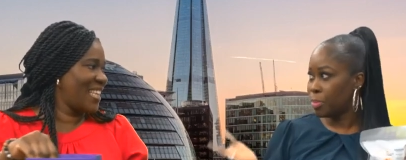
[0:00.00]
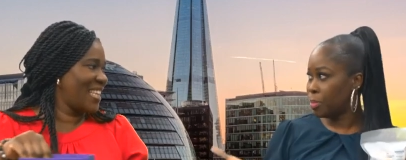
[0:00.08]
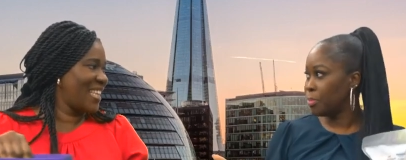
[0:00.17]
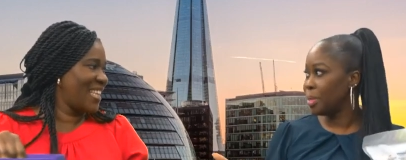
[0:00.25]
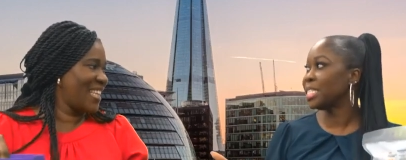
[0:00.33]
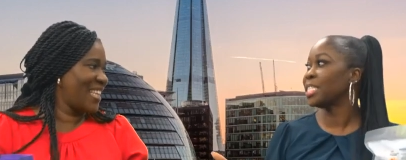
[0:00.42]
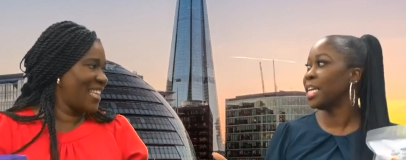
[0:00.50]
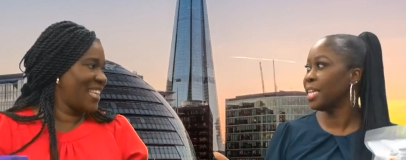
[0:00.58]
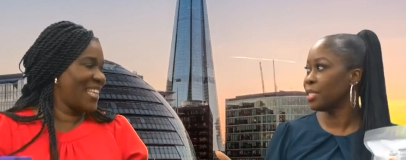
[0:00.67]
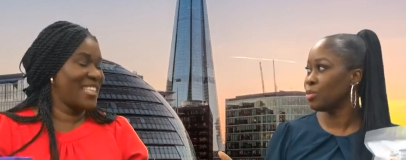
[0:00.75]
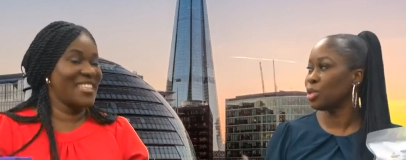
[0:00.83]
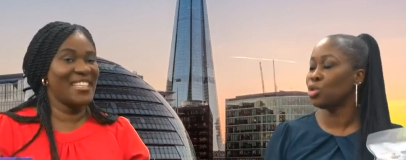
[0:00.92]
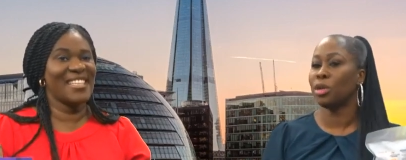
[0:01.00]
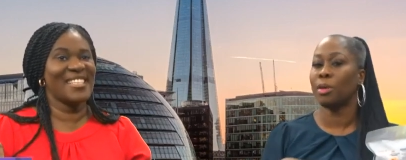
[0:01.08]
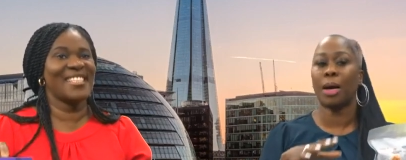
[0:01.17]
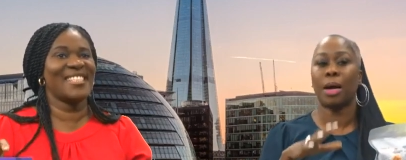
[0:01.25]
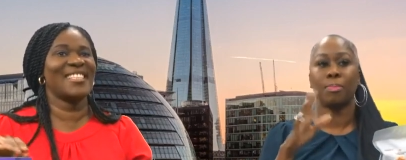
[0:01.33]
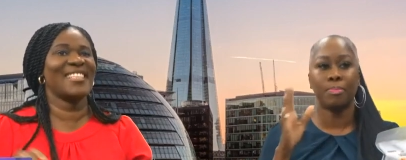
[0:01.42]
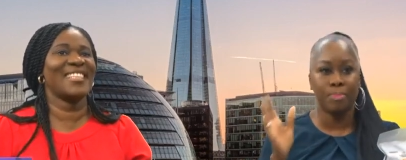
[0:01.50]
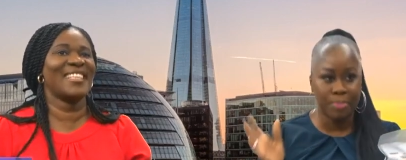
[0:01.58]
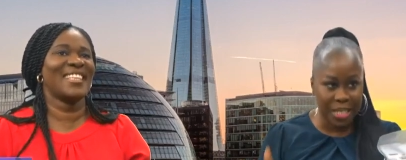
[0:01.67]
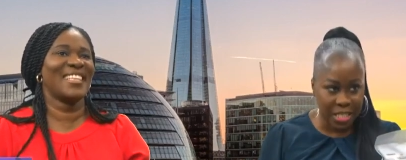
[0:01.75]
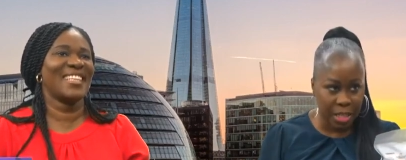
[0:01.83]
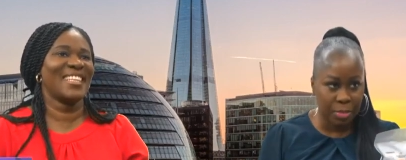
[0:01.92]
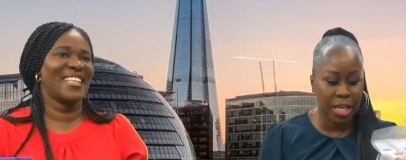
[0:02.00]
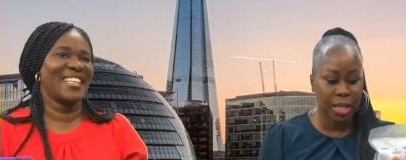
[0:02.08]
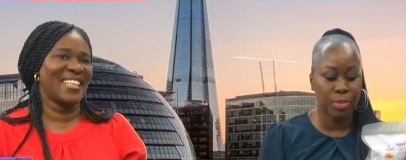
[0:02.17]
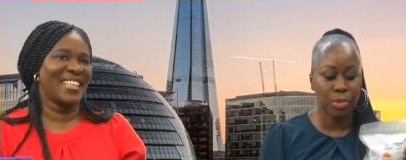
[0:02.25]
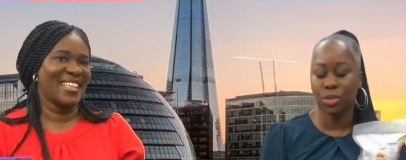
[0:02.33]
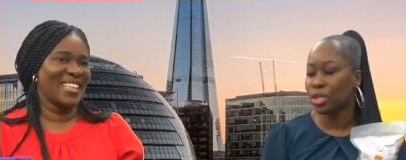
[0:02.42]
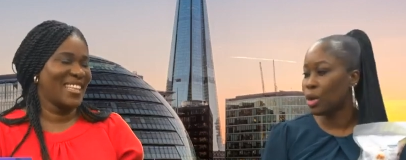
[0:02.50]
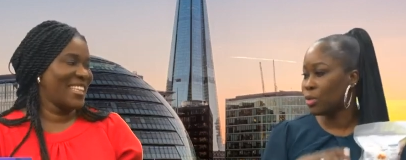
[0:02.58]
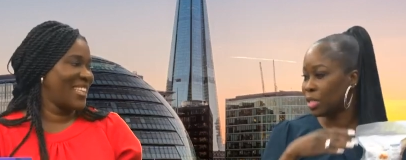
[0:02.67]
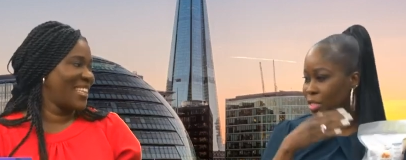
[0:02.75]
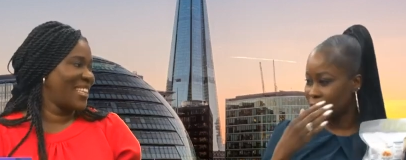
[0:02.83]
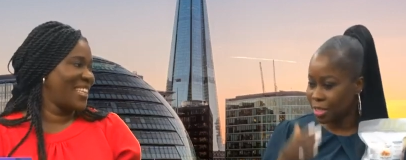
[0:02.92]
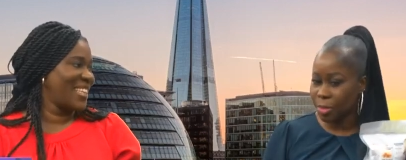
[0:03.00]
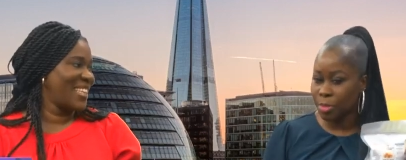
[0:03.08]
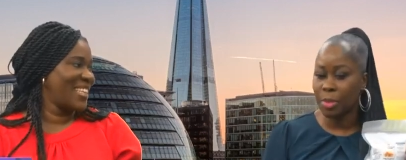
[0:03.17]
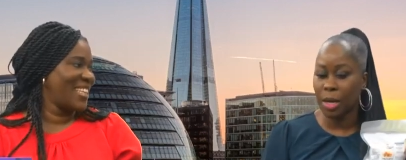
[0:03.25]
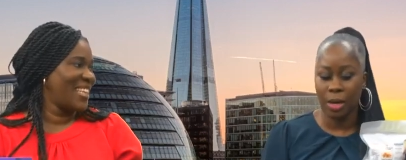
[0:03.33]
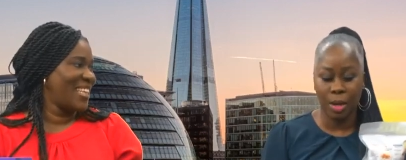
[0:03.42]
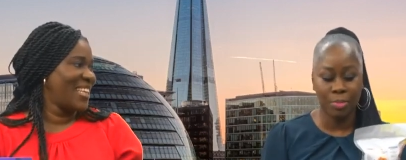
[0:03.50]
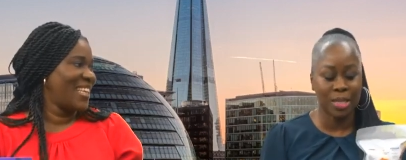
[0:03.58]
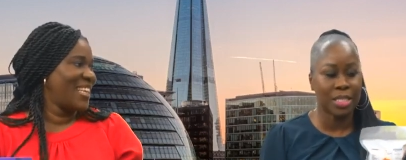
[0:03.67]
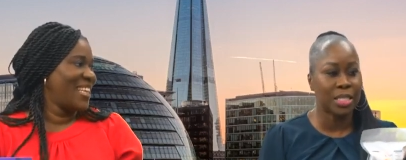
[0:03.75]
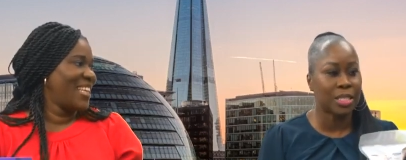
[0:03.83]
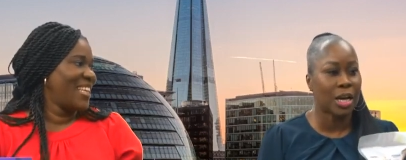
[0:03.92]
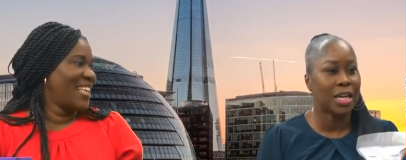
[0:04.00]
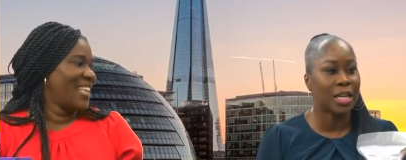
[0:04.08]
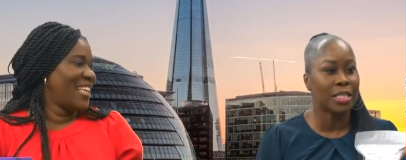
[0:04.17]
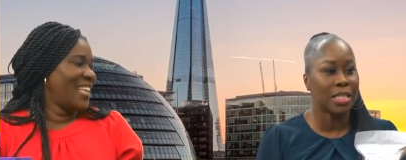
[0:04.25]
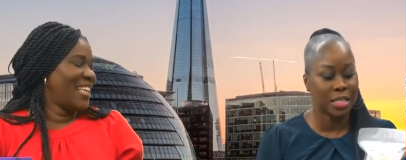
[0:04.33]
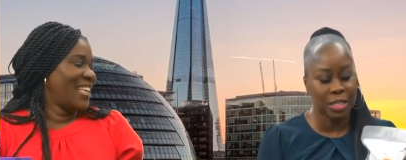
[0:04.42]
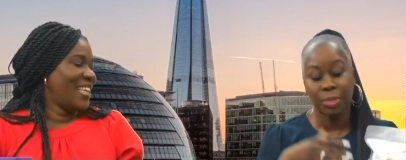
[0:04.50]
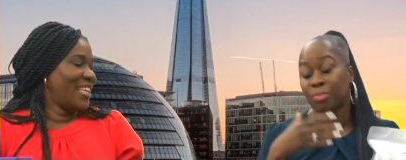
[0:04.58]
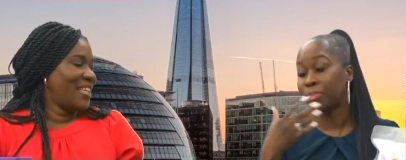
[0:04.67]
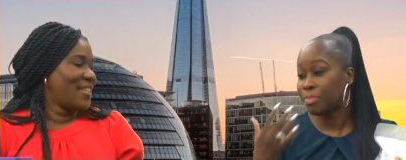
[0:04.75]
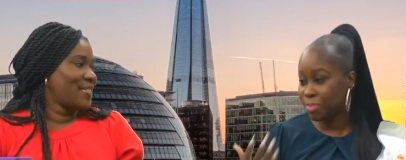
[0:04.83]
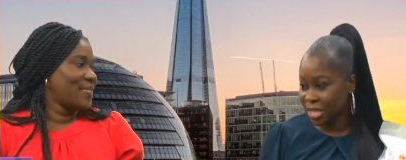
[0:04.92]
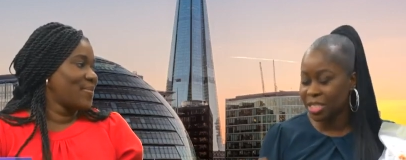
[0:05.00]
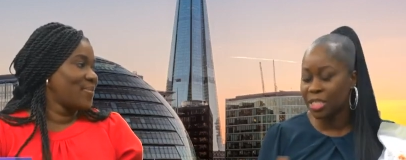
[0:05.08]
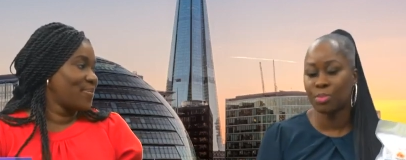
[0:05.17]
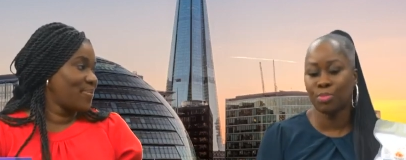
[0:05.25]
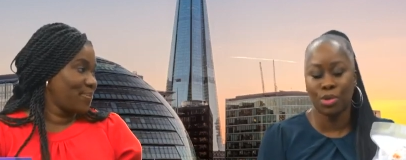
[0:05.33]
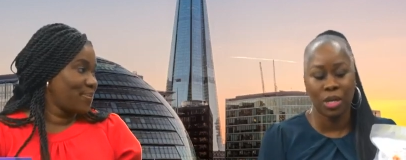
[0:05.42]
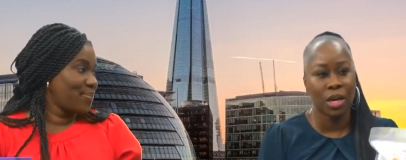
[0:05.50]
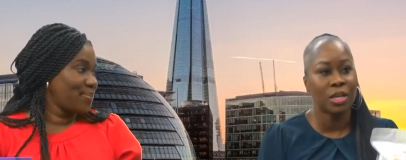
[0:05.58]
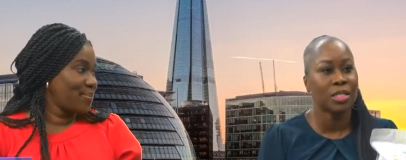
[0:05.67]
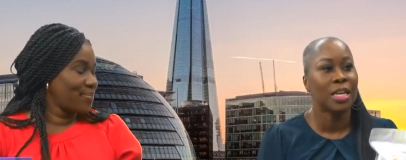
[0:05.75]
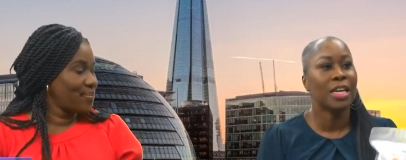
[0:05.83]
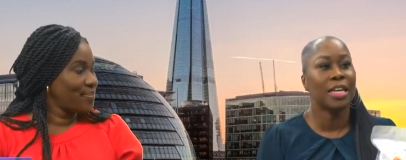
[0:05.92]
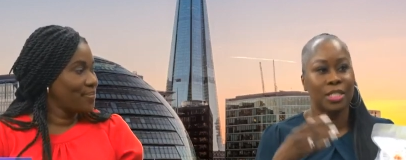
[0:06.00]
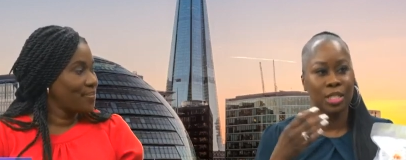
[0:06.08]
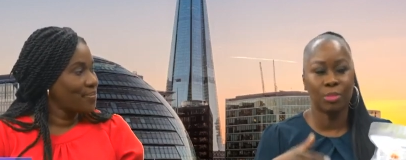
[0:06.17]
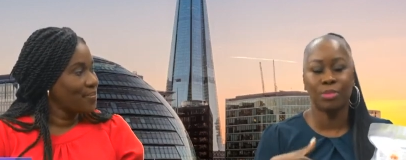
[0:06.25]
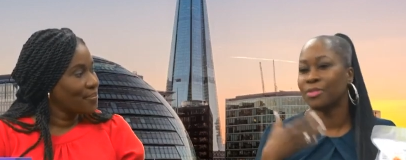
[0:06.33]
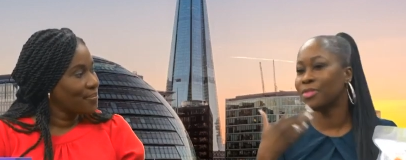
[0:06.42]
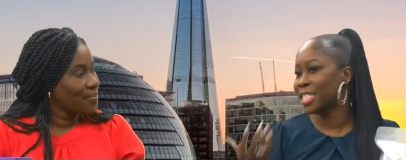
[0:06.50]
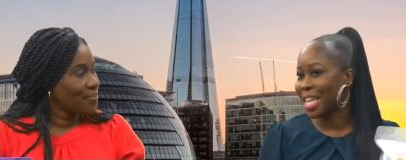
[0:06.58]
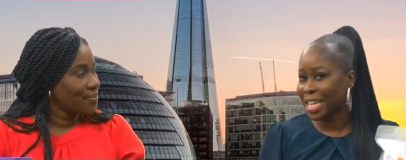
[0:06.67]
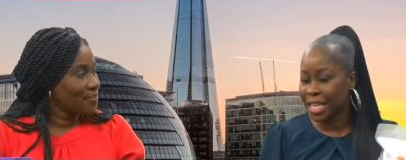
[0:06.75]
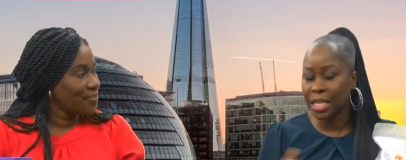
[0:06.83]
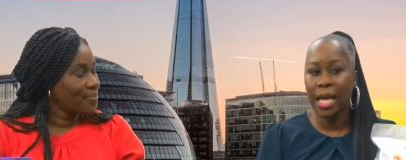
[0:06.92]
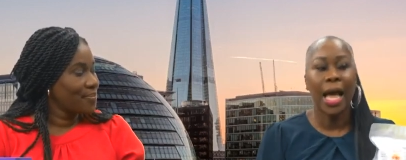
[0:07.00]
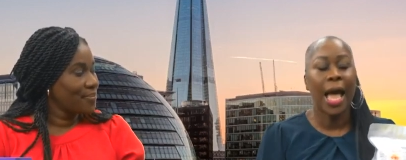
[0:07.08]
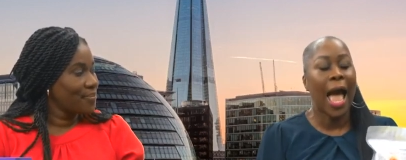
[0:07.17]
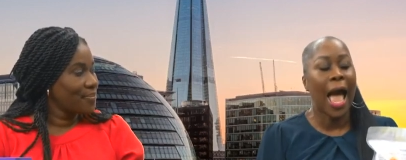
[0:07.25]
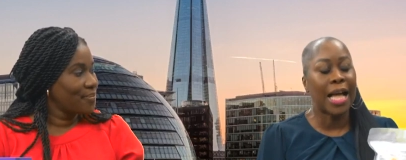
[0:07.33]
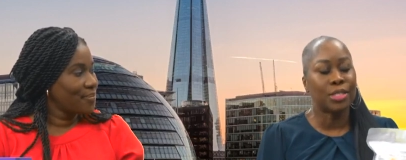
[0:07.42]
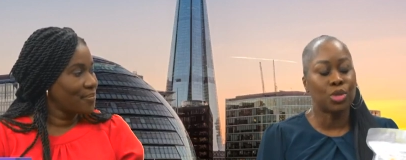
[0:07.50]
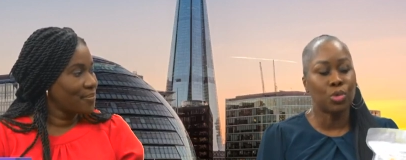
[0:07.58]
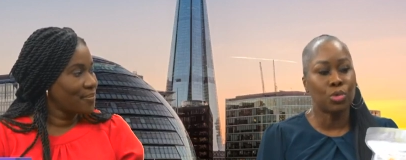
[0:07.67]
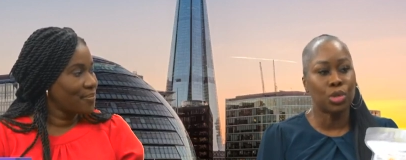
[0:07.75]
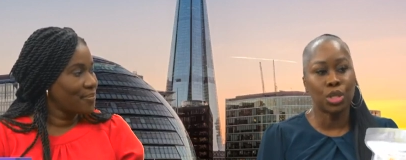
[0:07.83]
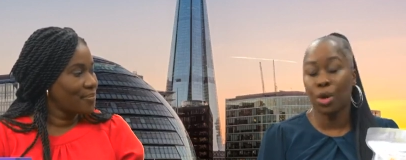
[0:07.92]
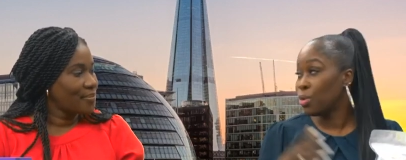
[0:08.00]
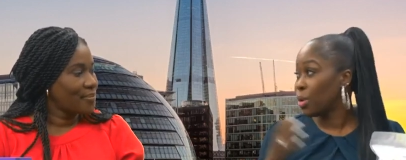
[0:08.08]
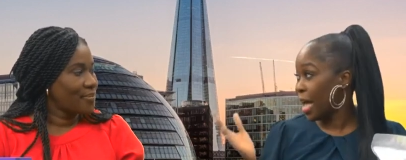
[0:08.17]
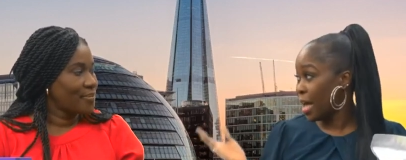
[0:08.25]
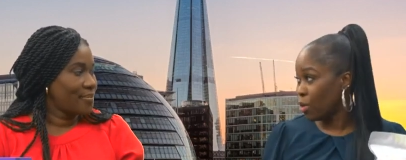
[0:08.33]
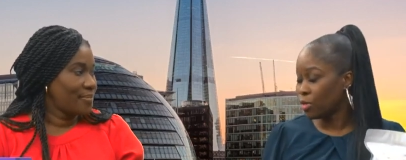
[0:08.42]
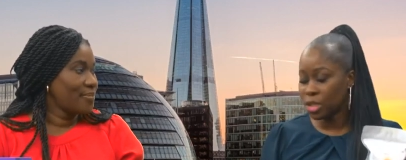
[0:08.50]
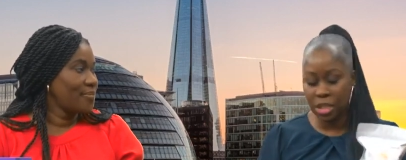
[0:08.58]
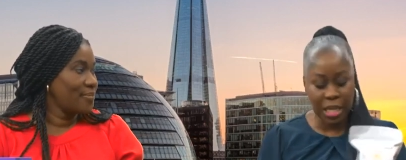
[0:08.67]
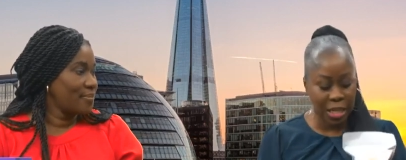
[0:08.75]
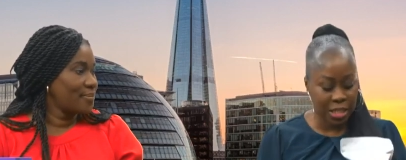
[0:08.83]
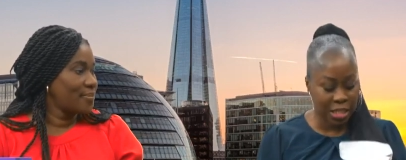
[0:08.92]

Speaker 1: business. We're yes. talking about busy people so this is a, a business i this is a business product in terms of selling mm. and also health so tell us a